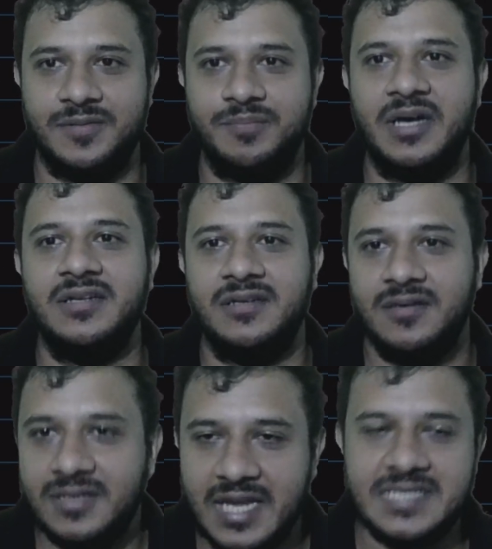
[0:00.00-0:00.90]

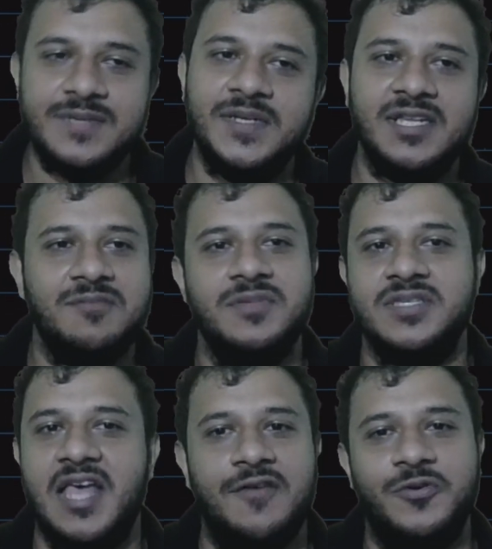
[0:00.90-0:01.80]
But decimal
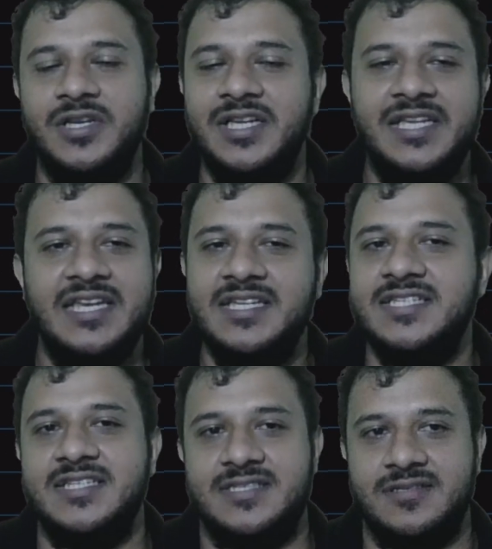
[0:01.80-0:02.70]
numbers have only 10
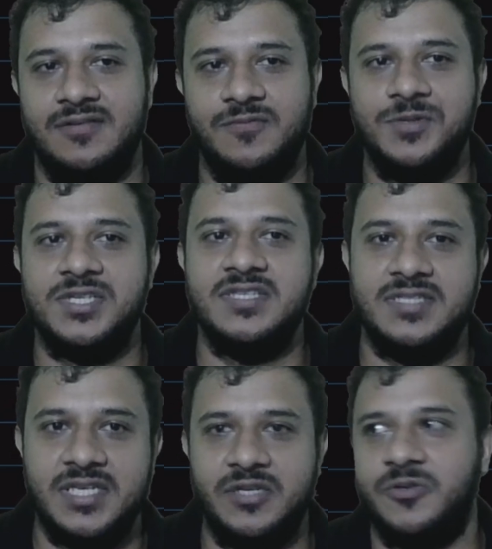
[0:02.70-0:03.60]
digits, which is
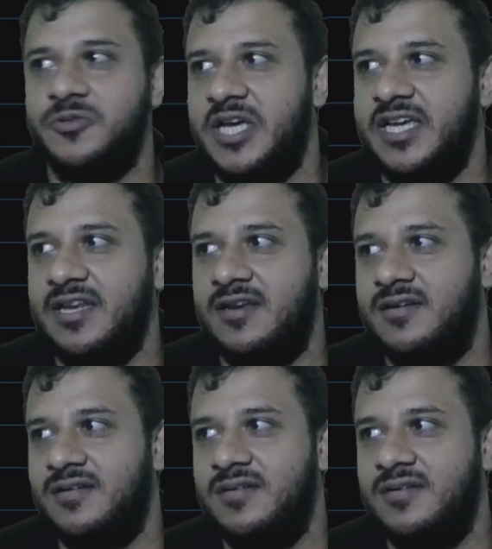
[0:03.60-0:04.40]
0 to 9.